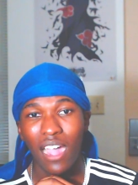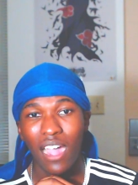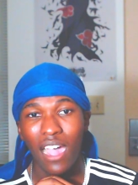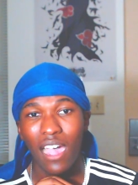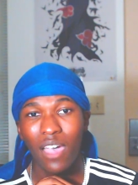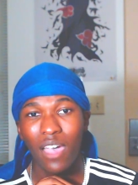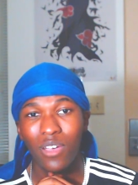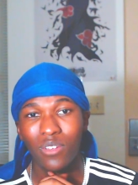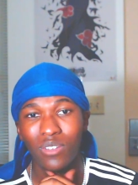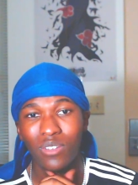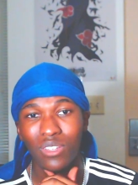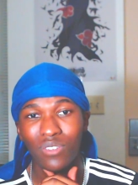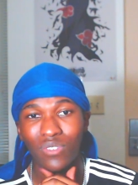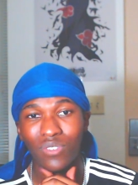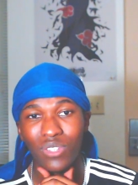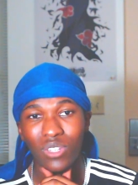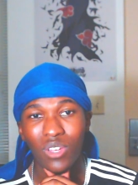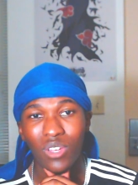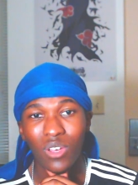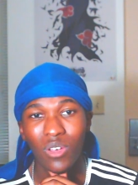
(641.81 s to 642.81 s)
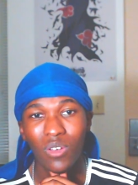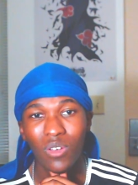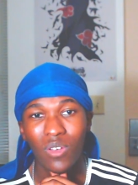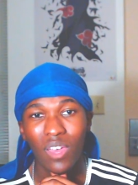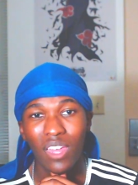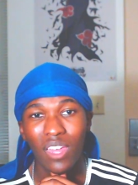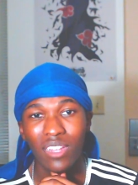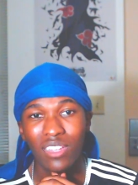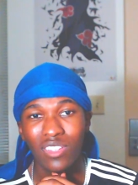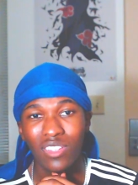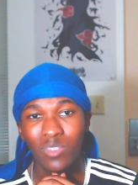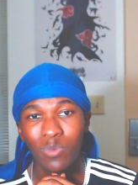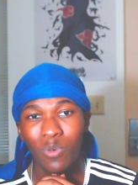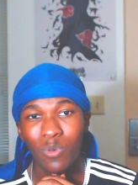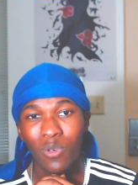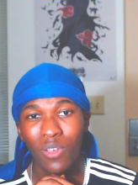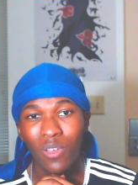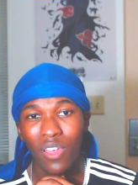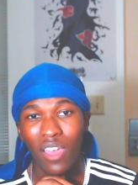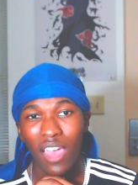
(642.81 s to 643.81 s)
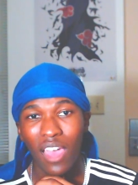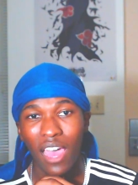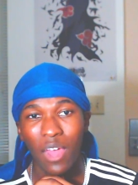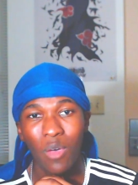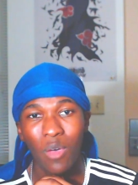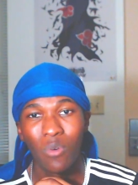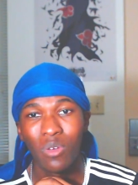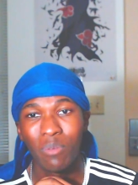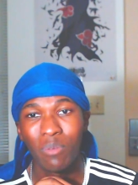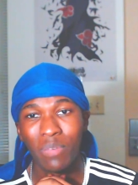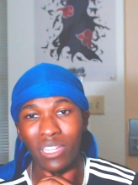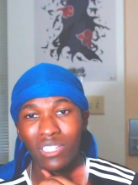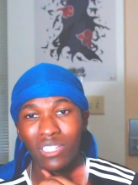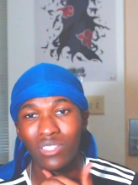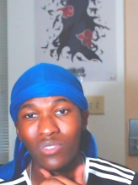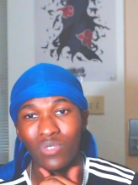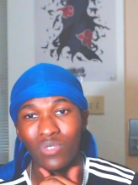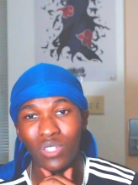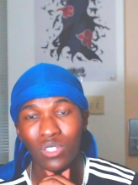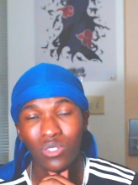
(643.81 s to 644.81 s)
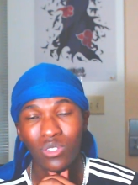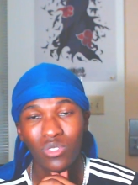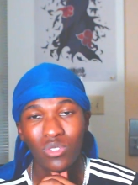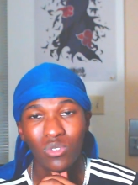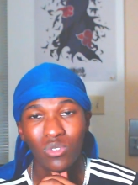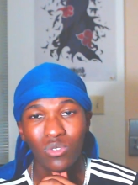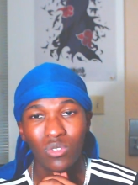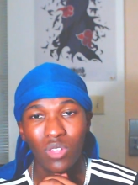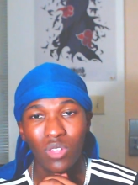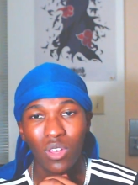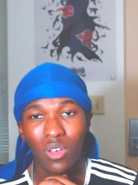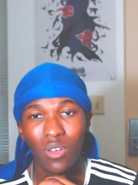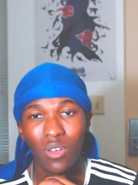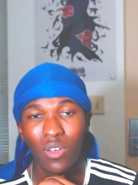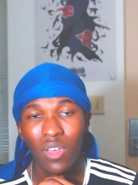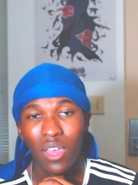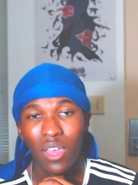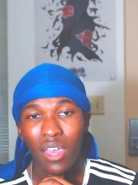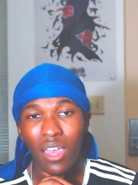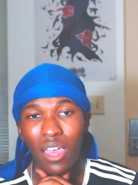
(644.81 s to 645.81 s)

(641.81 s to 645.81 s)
I don't even know at this point. I don't want to make this video too long.